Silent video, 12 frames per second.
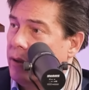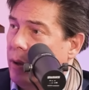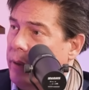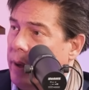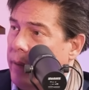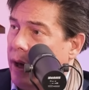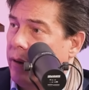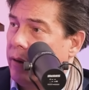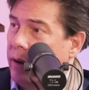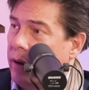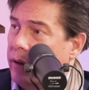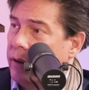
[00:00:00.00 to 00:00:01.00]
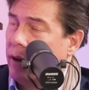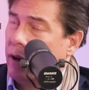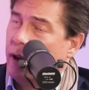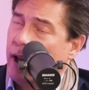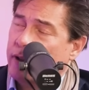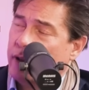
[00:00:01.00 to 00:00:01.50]
told me about in
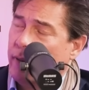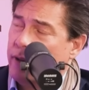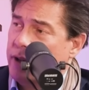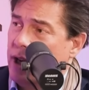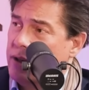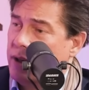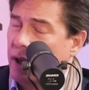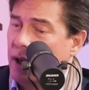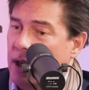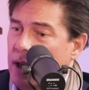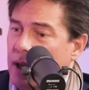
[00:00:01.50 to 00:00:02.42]
our last conversation.